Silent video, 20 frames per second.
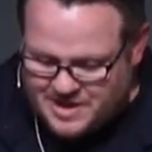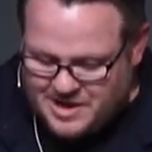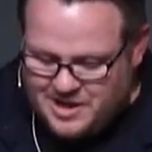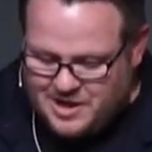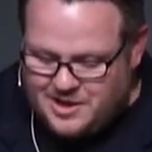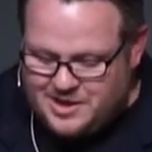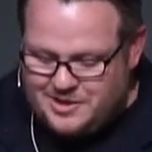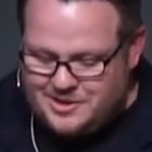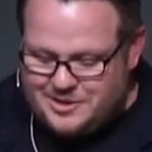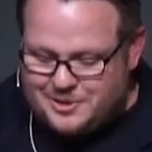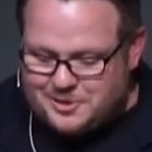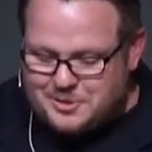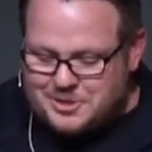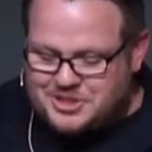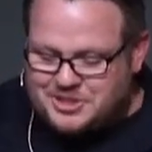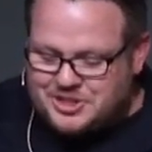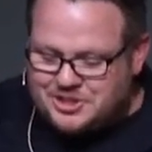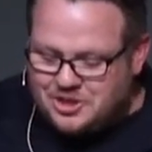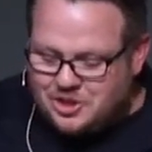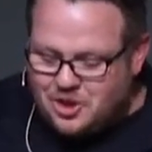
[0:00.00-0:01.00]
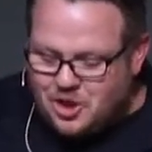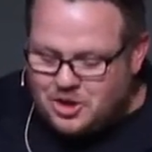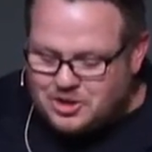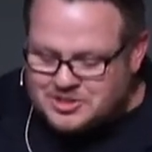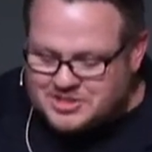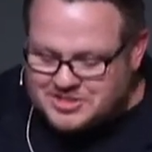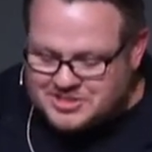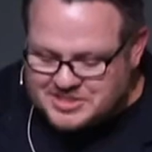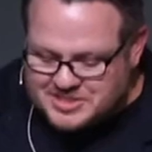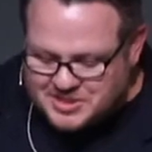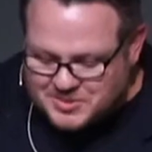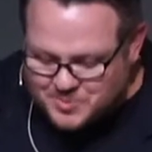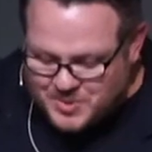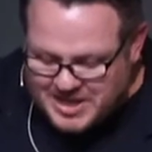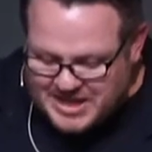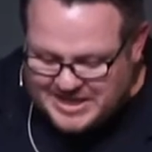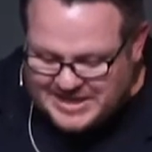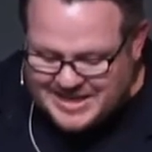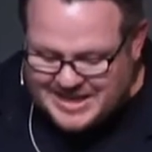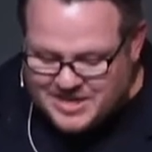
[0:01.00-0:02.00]
Uh, the Christian longs to
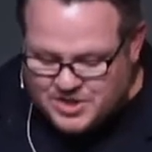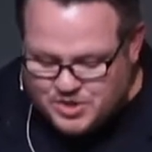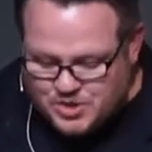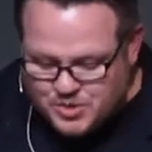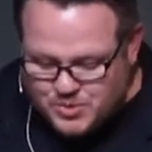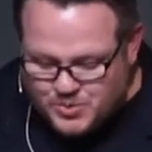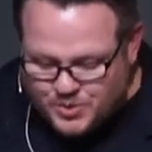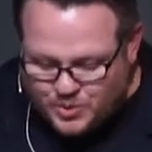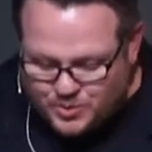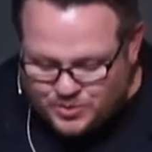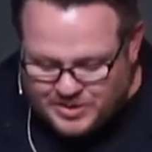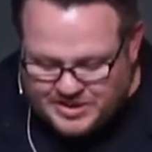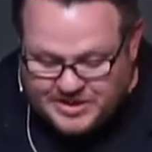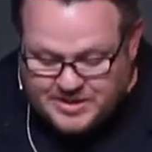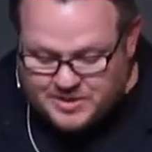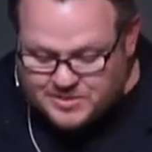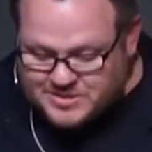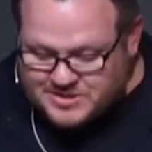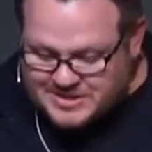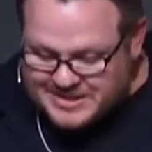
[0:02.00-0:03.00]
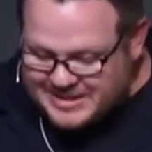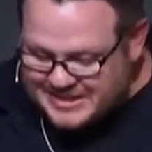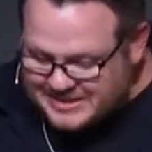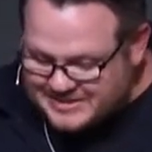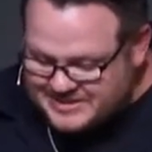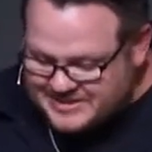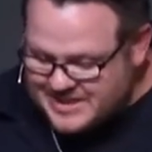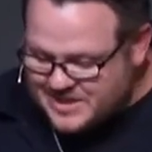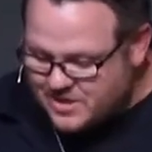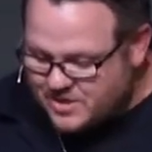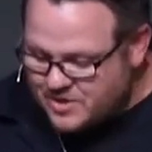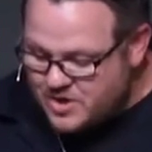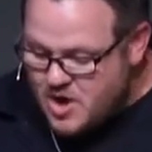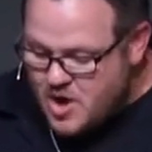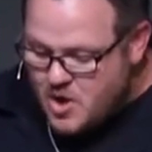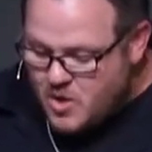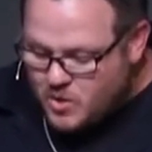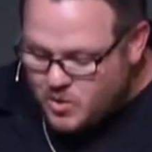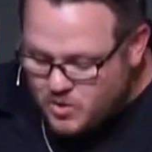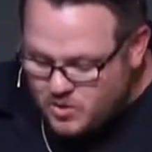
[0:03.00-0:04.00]
speak and do only those things that are
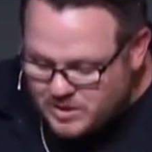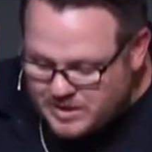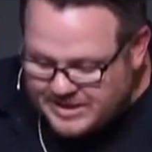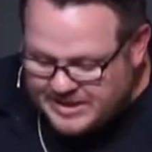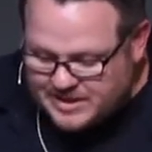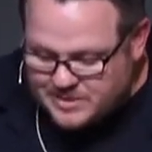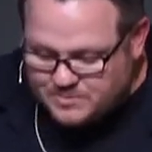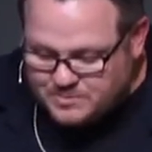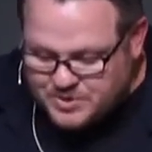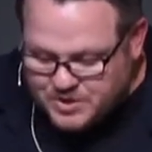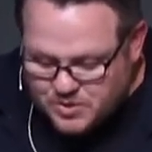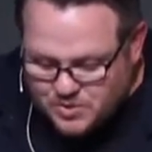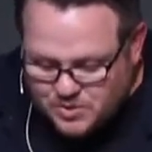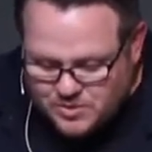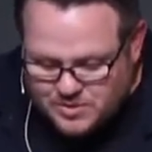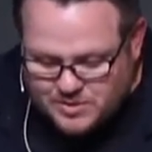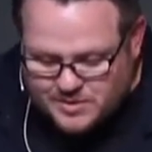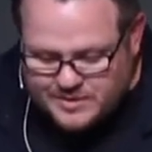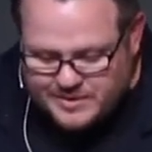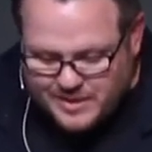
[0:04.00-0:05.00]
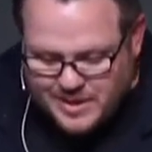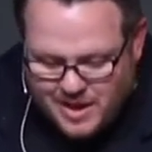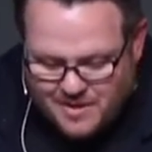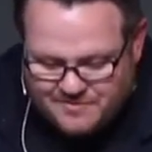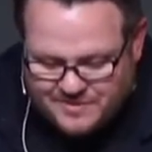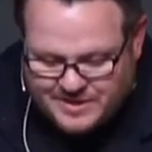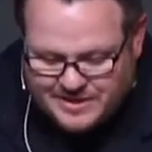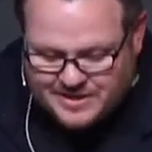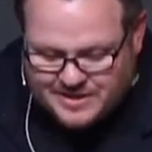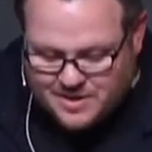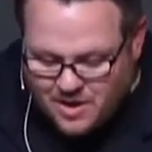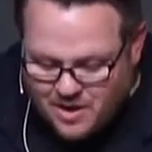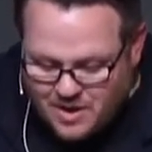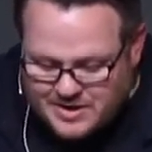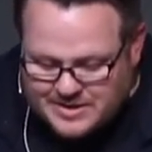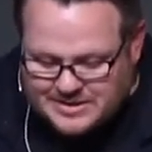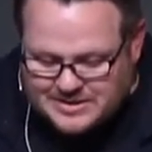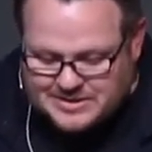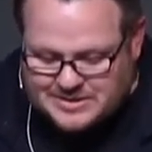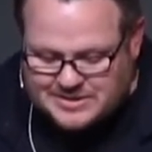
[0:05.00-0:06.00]
holy and pure and loving and
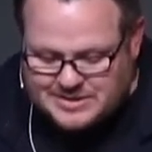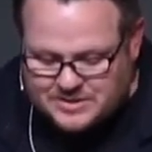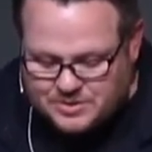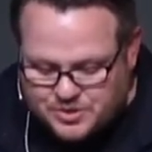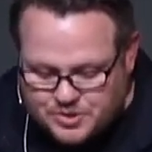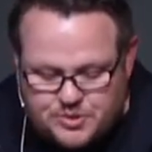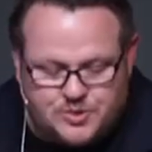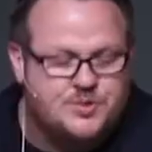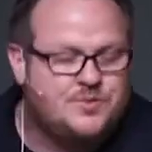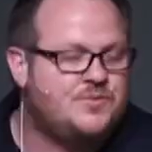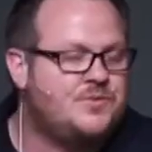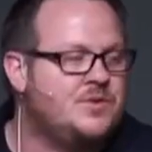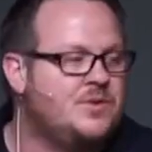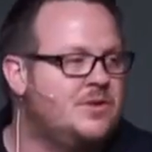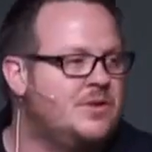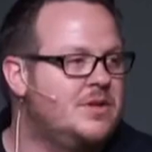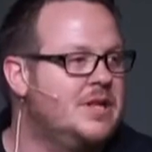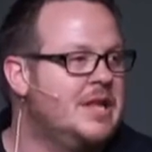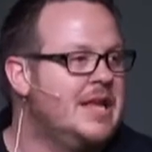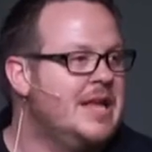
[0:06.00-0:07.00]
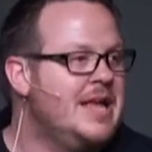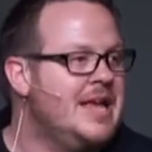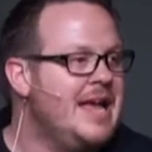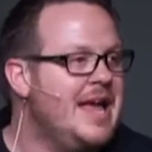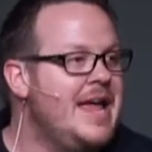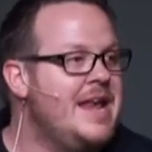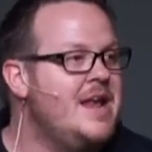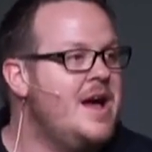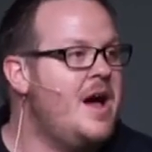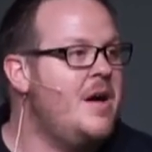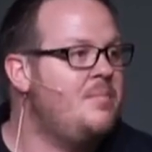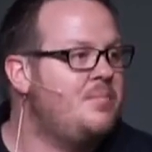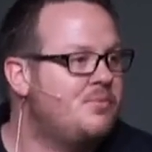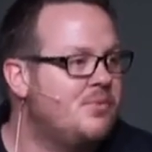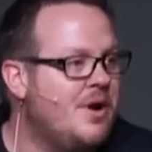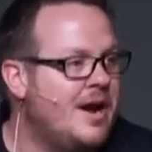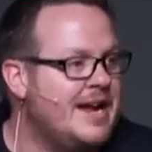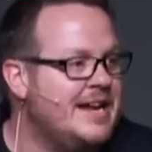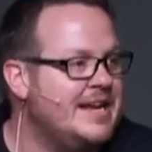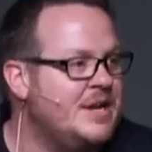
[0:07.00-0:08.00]
honest and truthful and upright.